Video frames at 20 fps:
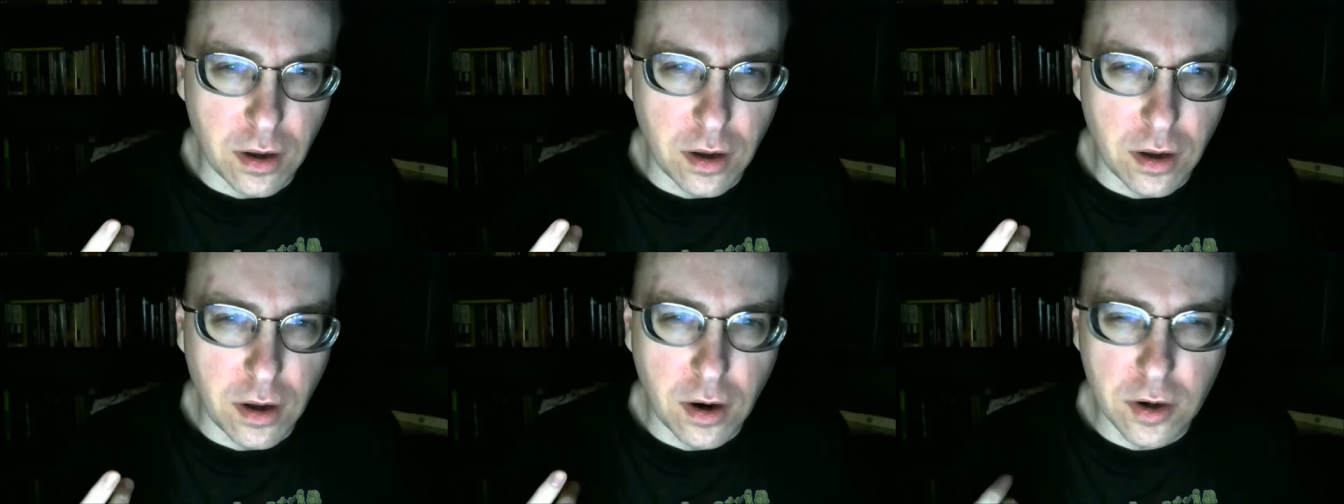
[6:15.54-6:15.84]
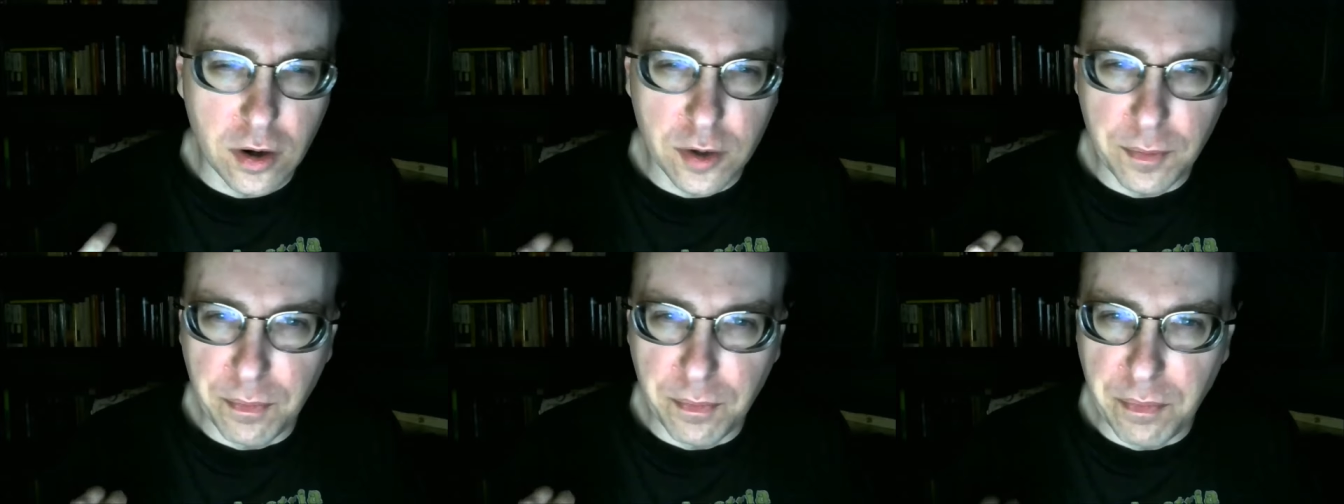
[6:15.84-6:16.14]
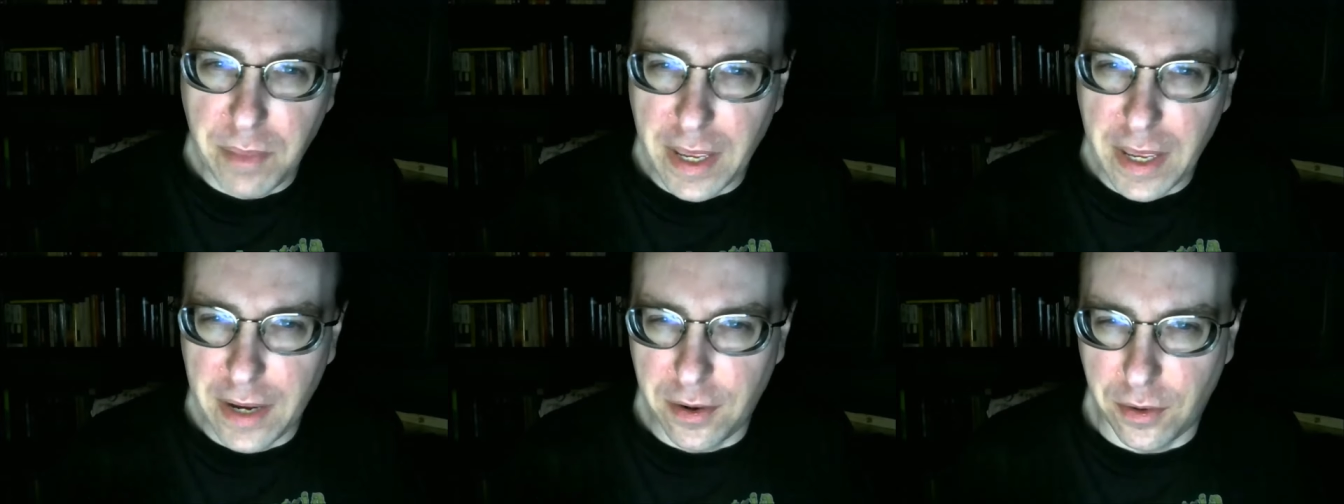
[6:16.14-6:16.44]
aren't
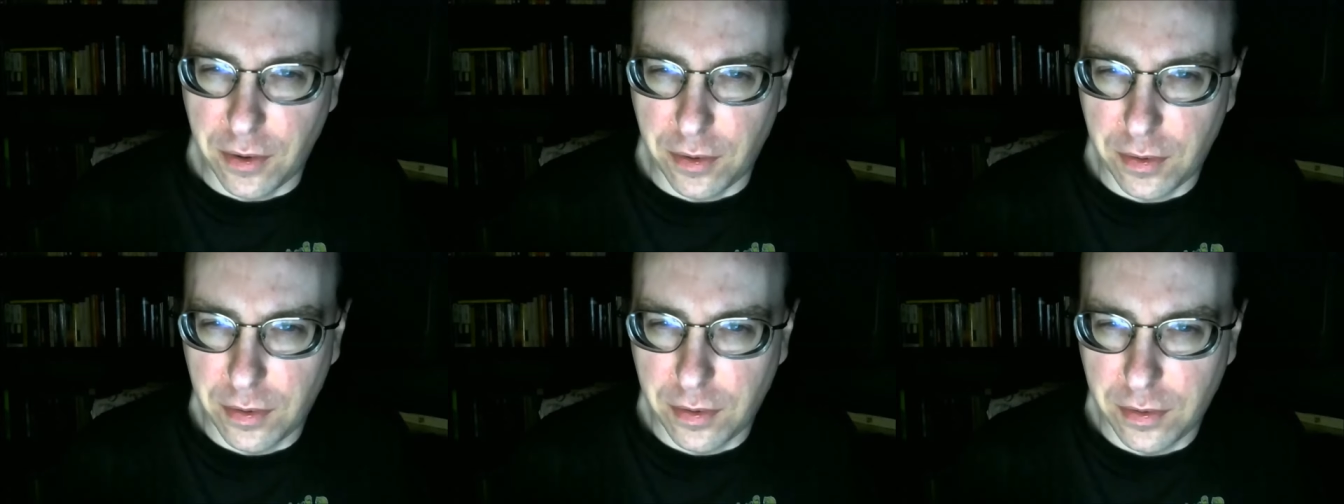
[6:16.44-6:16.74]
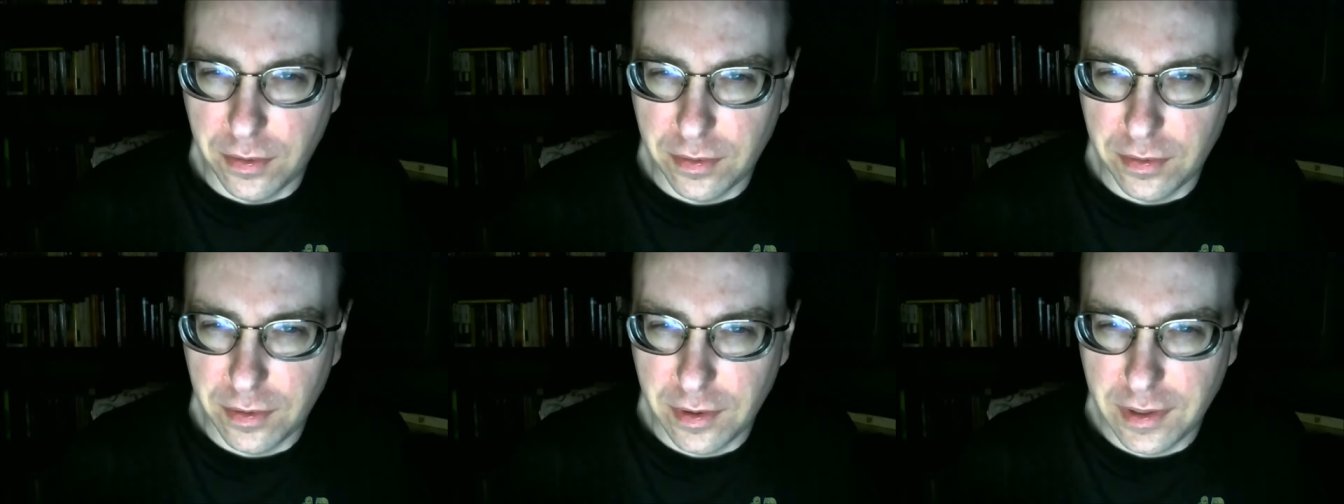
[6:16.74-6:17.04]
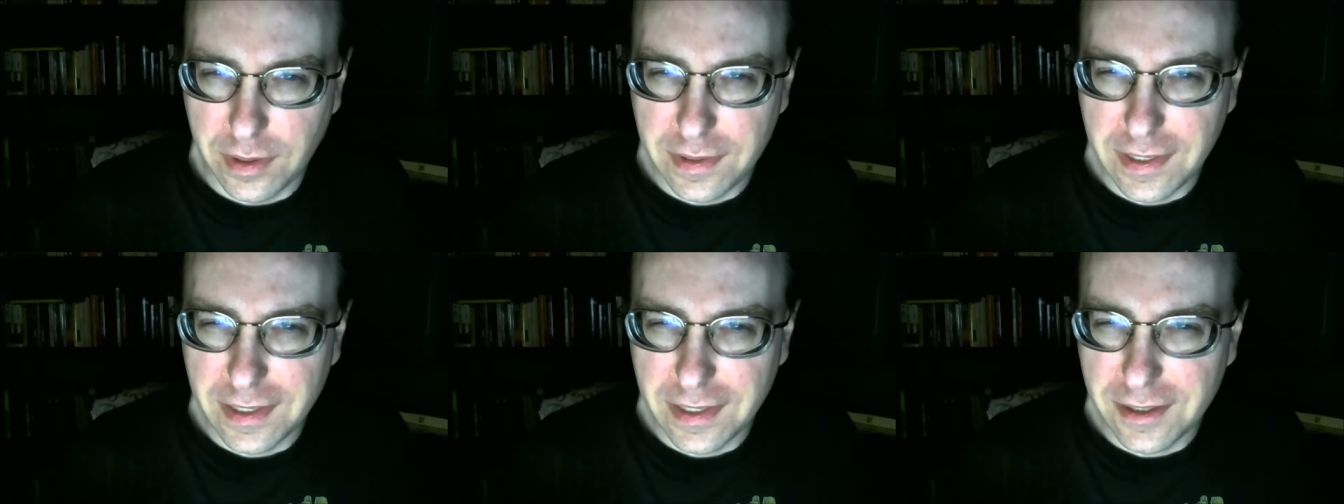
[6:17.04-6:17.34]
better.
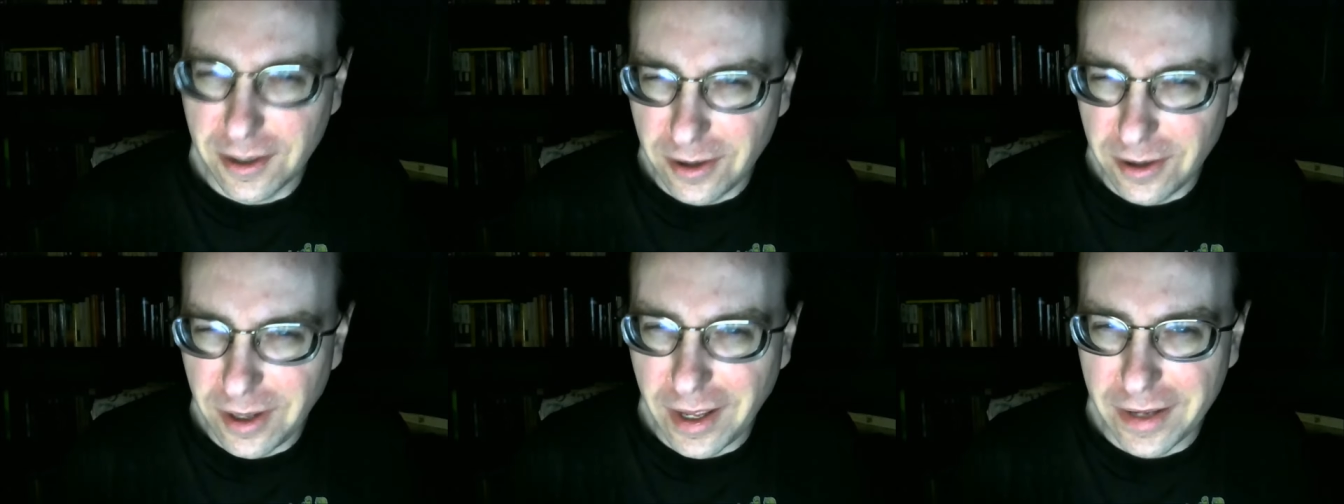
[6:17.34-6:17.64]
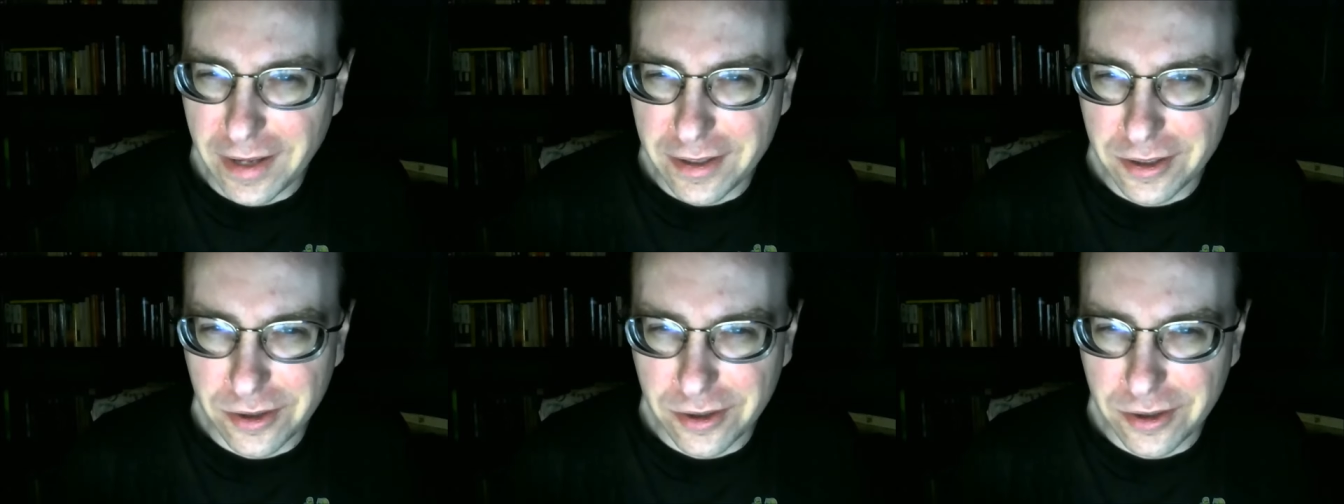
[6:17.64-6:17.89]
It takes a lot to